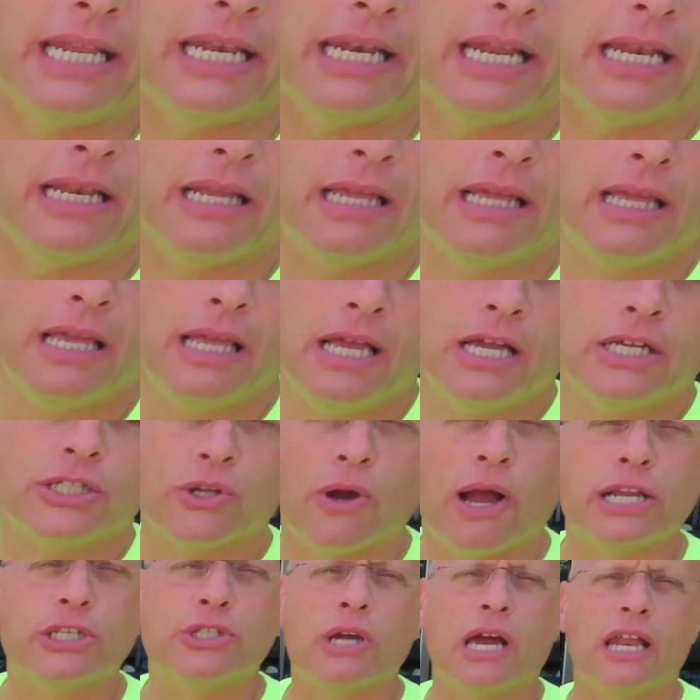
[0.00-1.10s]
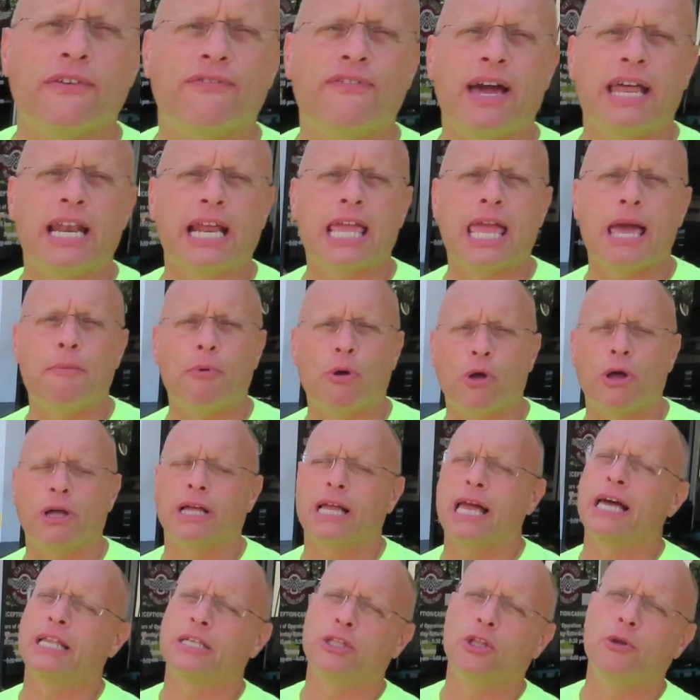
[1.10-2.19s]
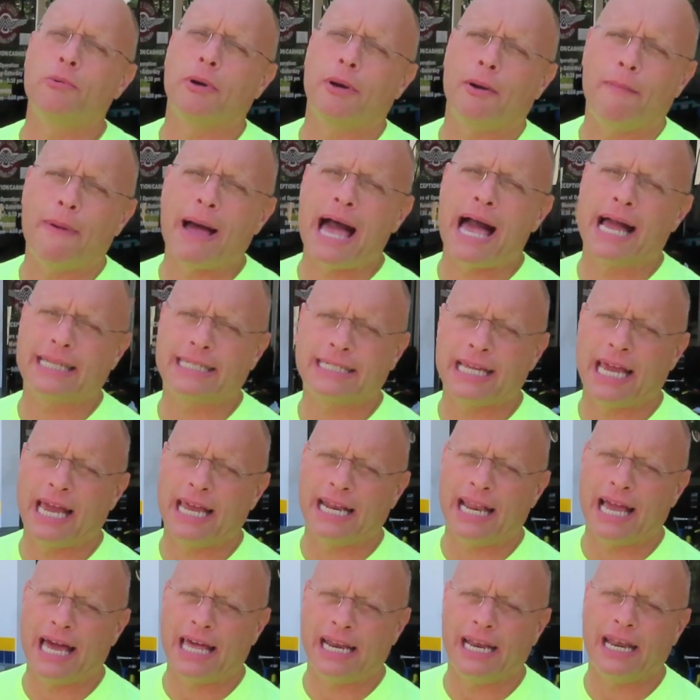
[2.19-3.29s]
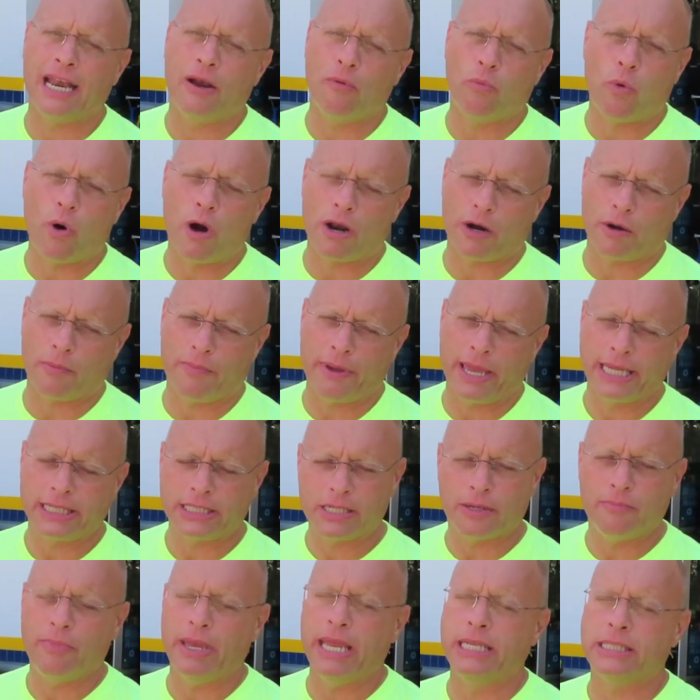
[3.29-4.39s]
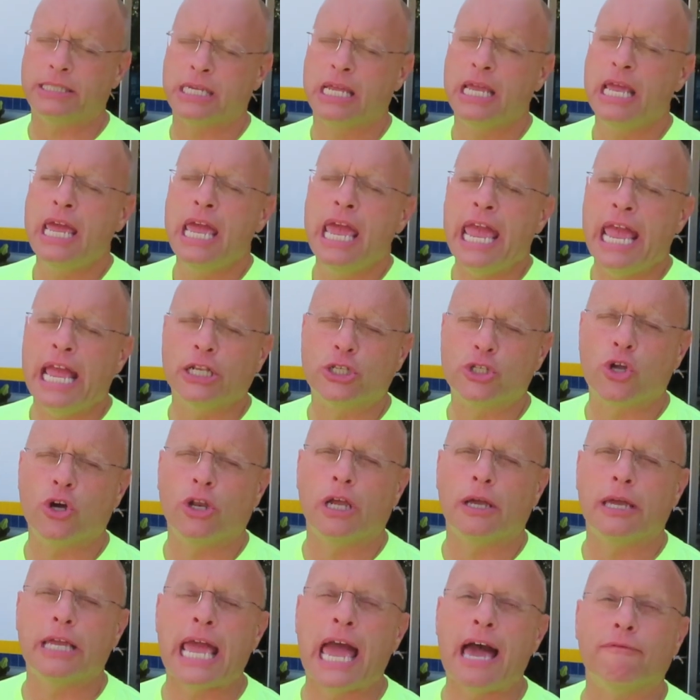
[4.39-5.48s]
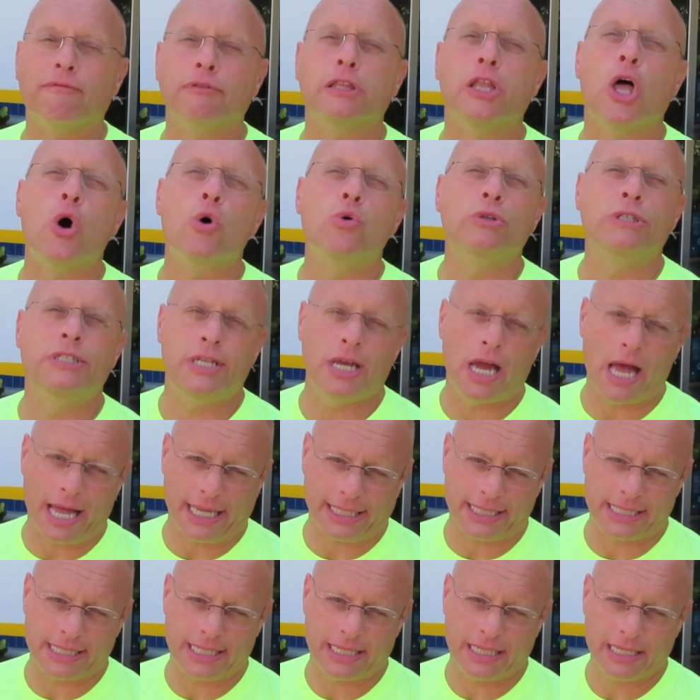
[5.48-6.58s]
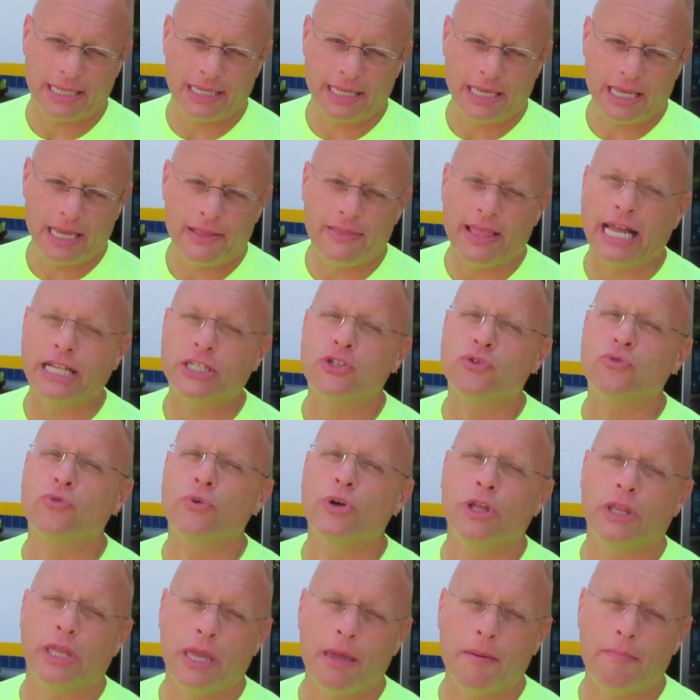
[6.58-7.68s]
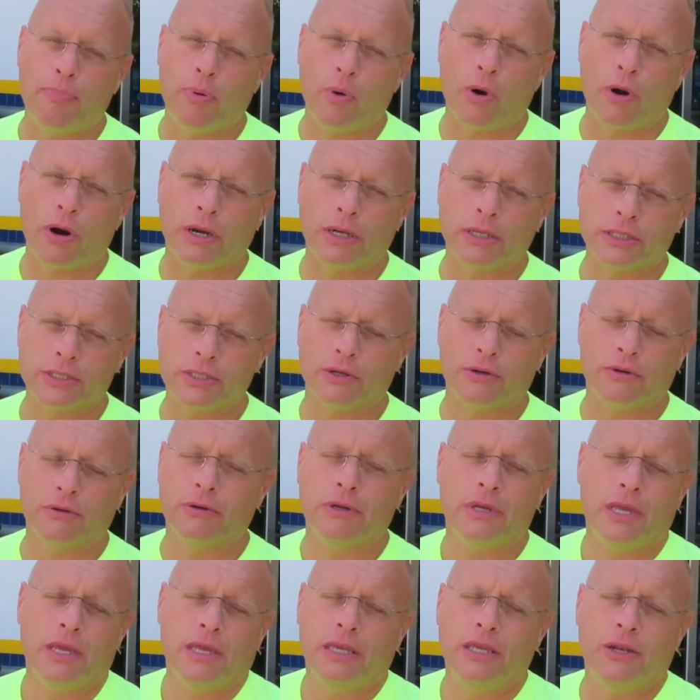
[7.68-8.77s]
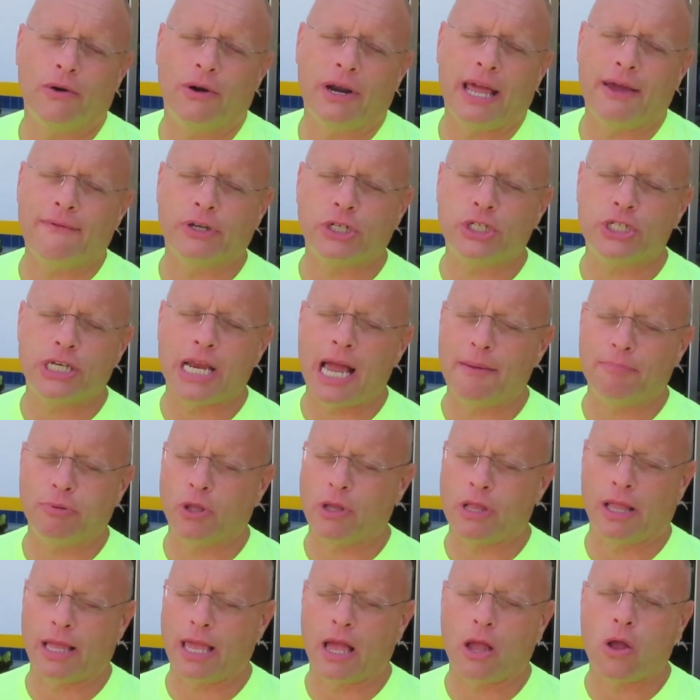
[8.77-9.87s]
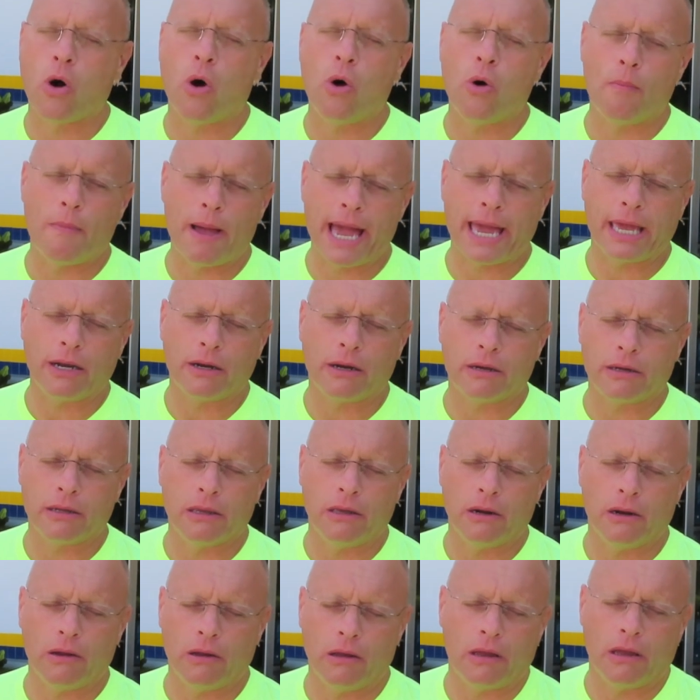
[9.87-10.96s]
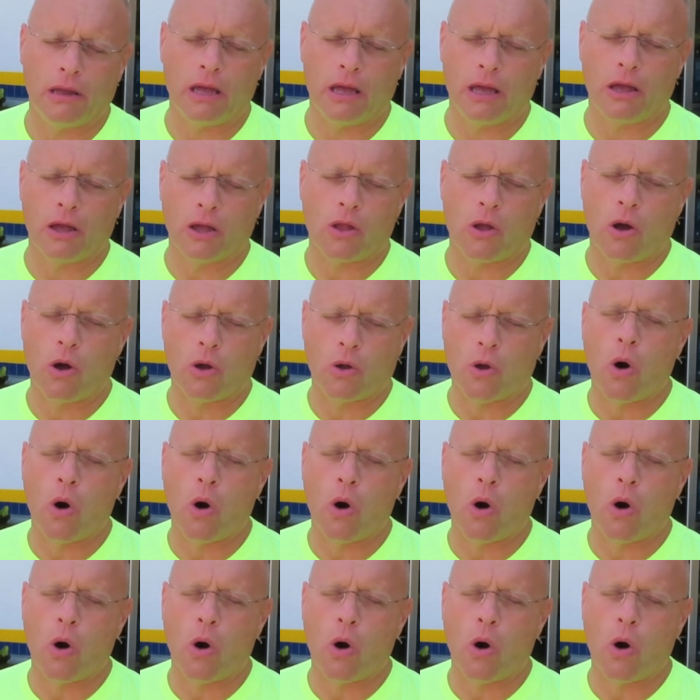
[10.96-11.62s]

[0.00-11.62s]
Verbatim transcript: in it. Mm -hmm. So mm-hmm. I try to find a chemical that has aluminum oxide on it and water based. It means it's gonna have low dust. That's really important. So you don't want to have a shop look like a coal miner, you know, a, a